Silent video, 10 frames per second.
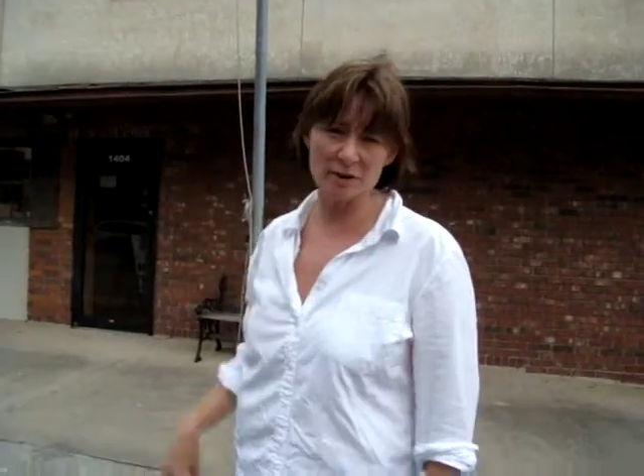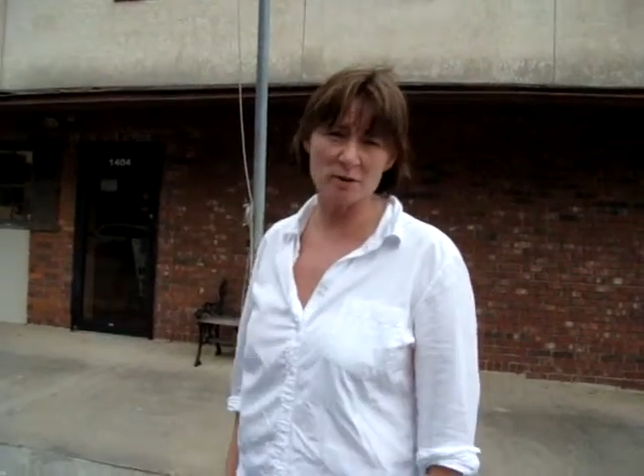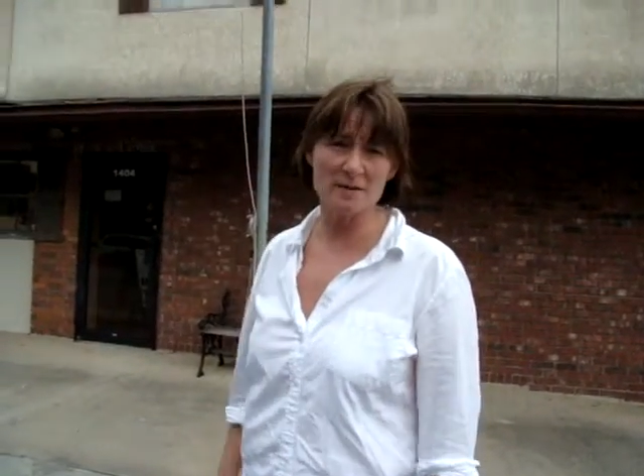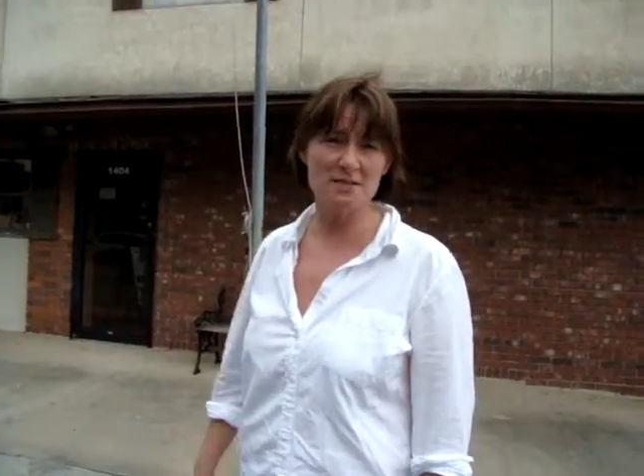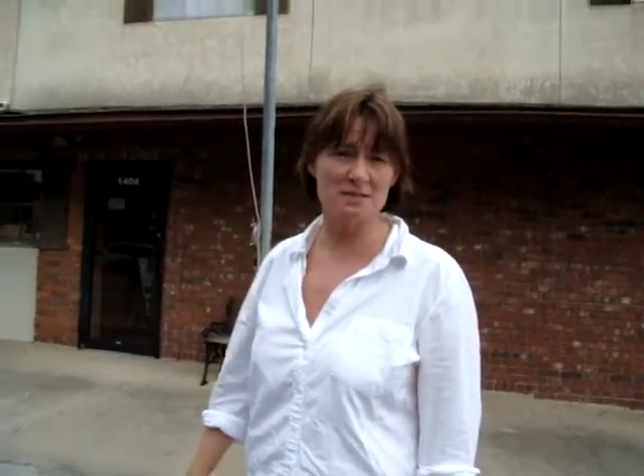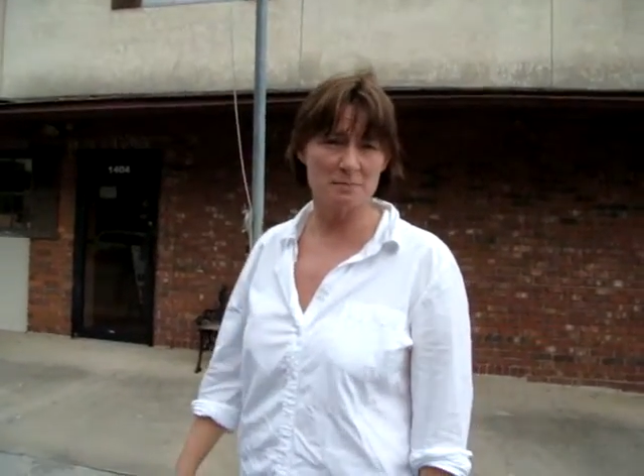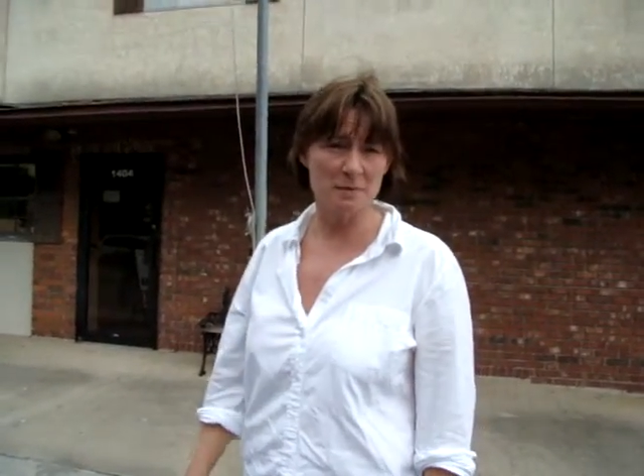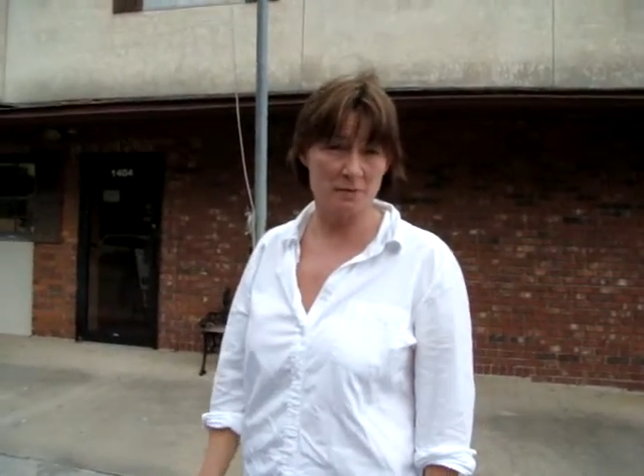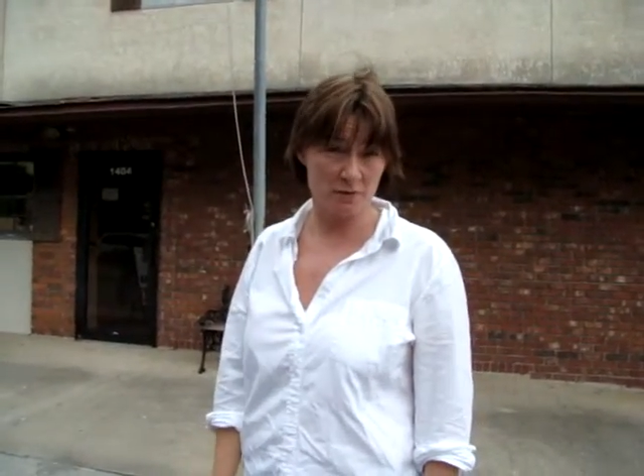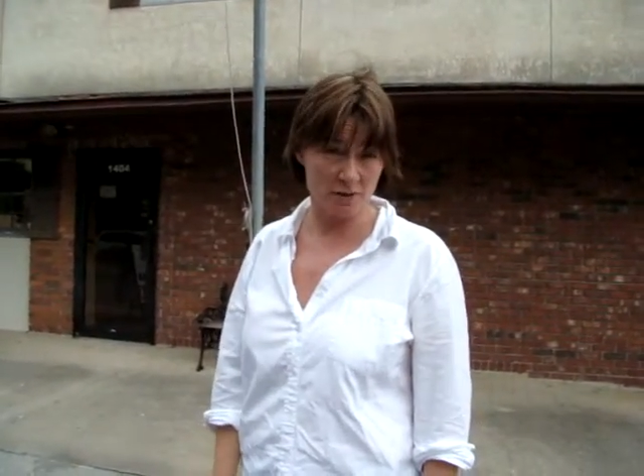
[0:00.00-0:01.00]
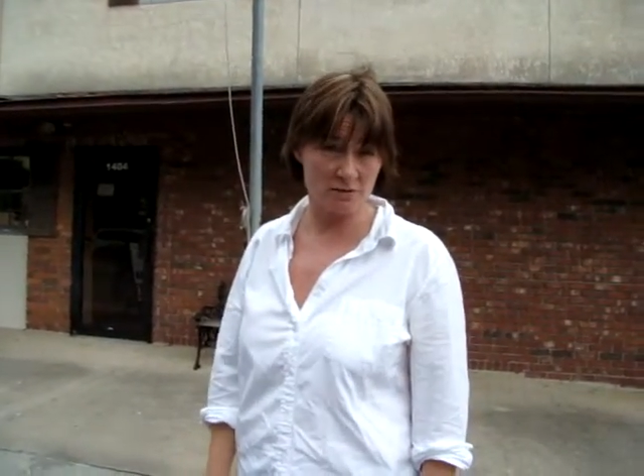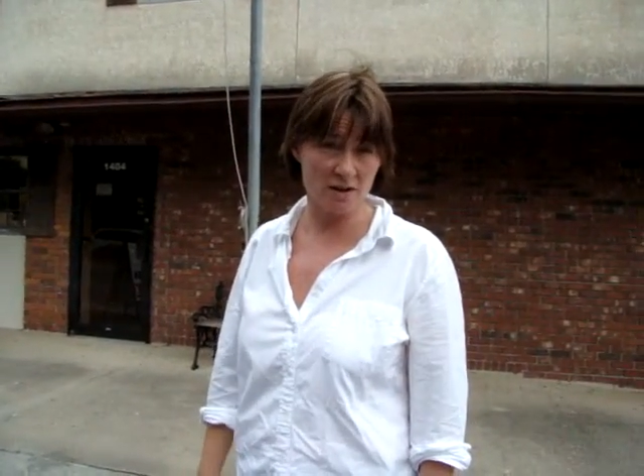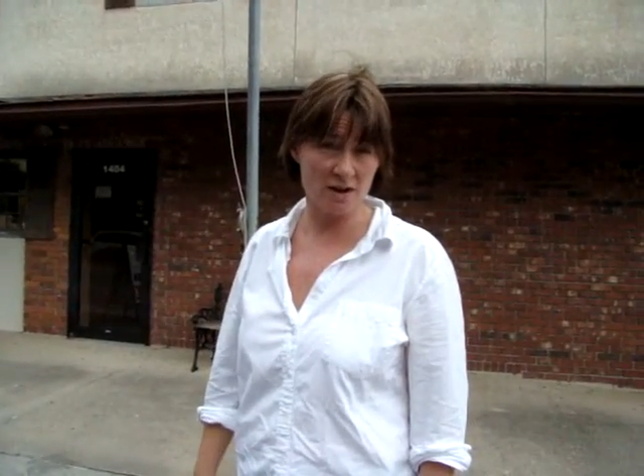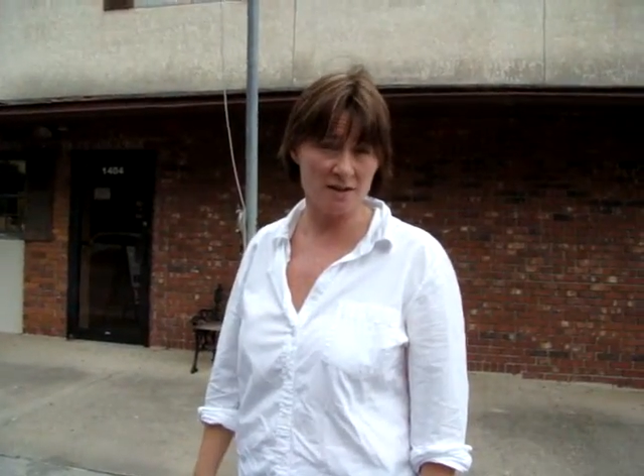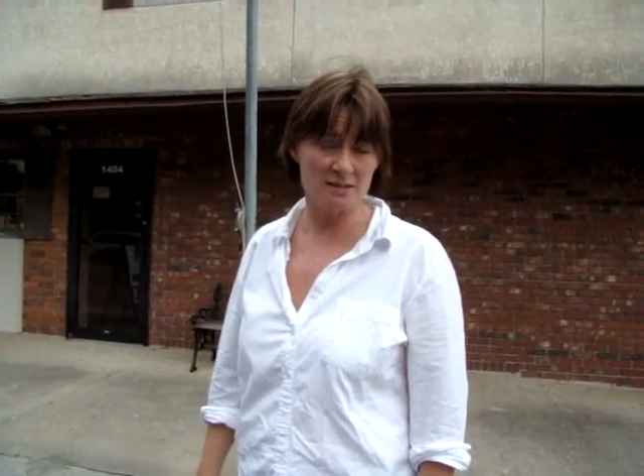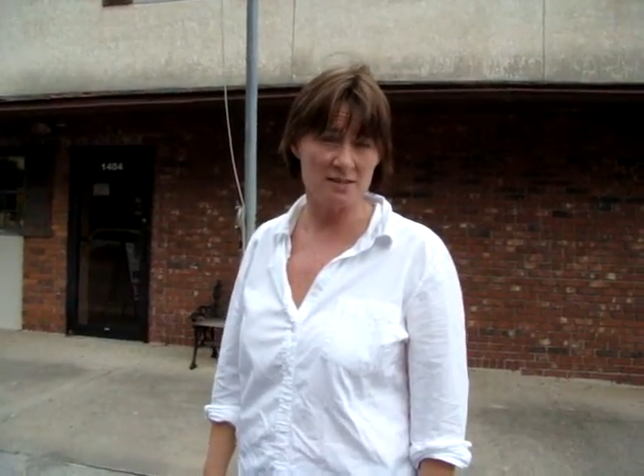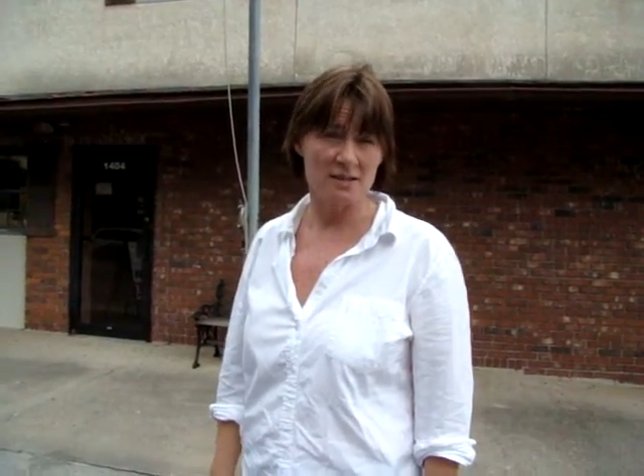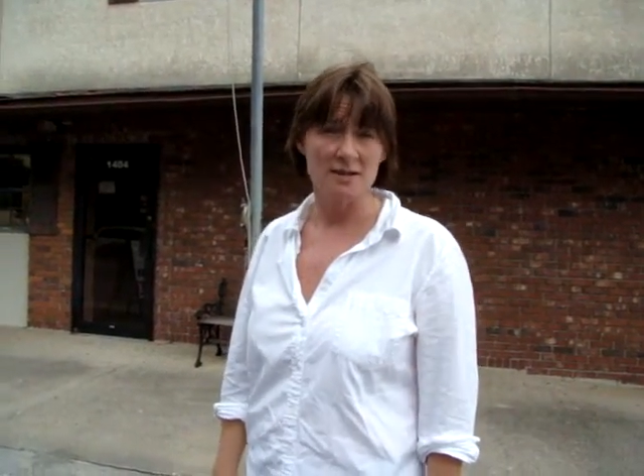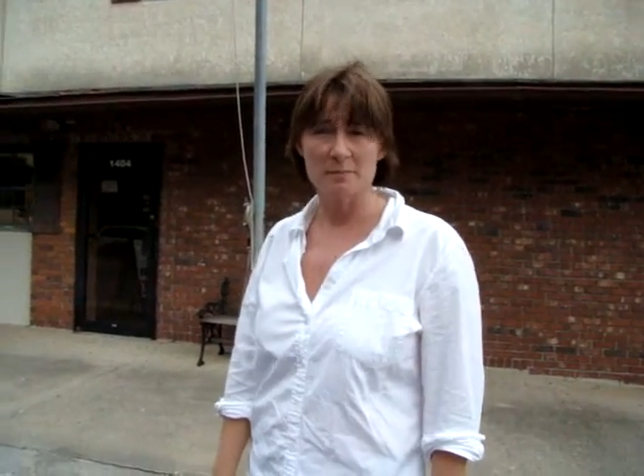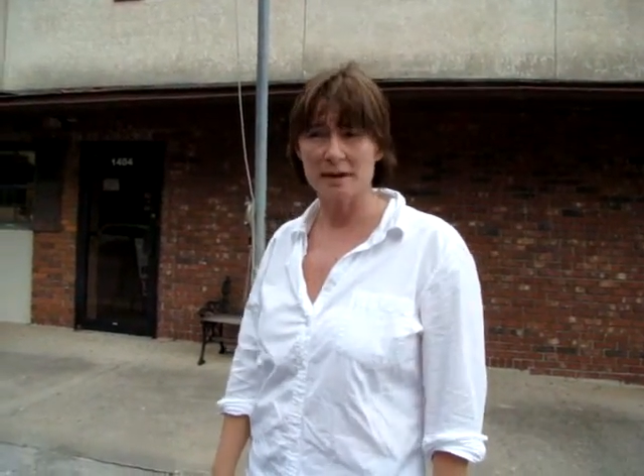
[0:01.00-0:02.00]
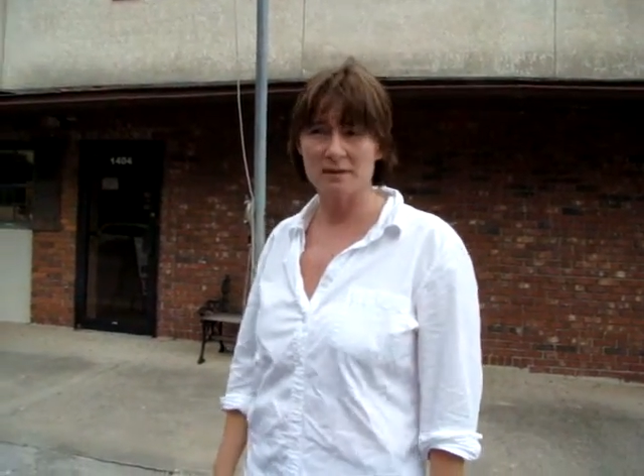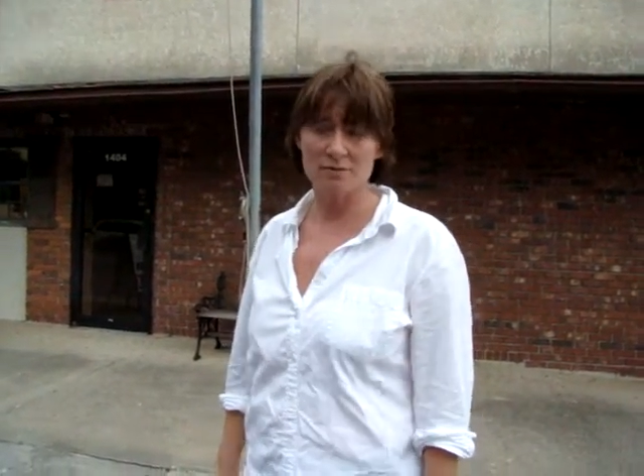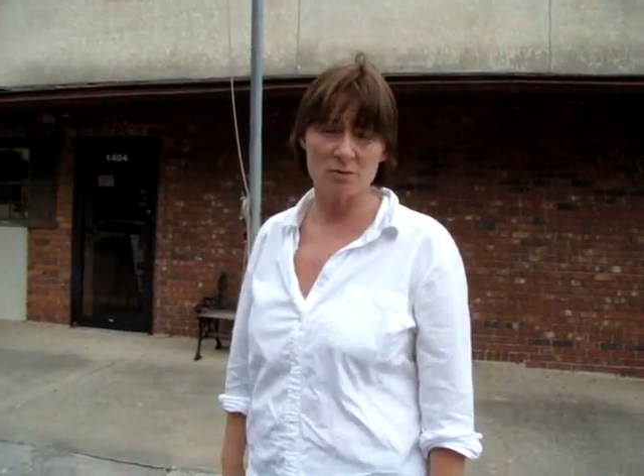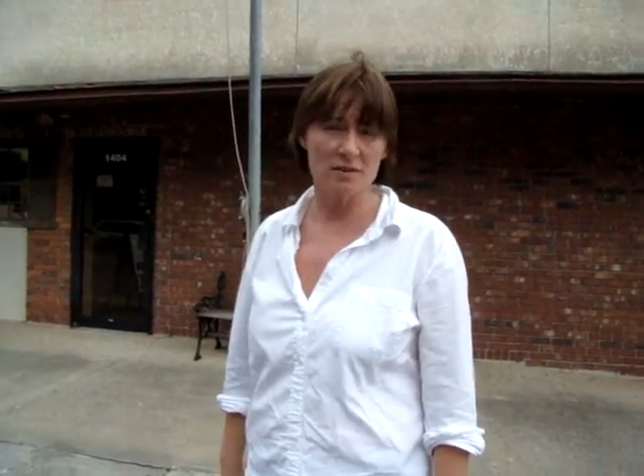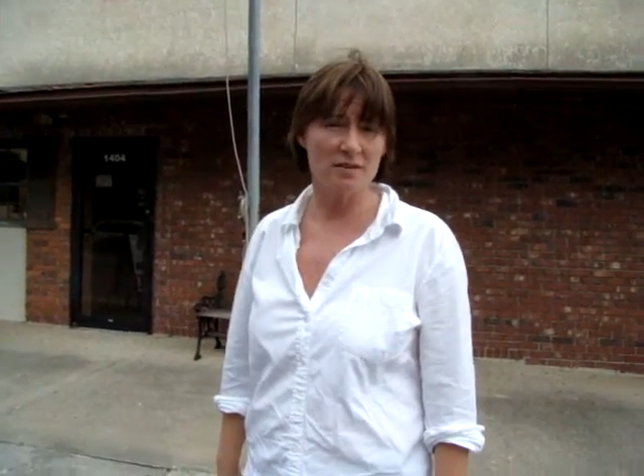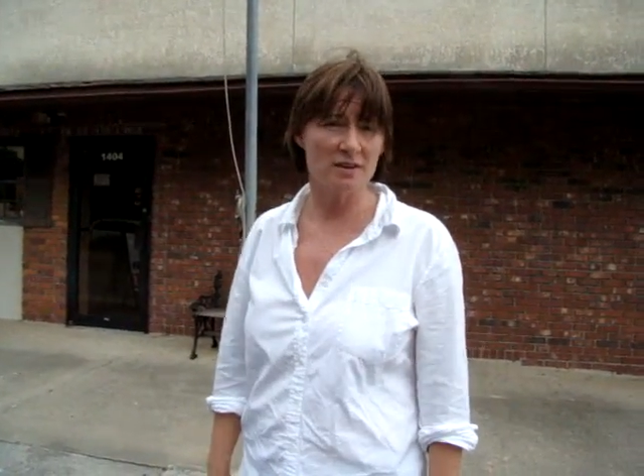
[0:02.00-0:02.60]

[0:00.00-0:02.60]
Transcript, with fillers: a regular basis to be with those guys back and forth,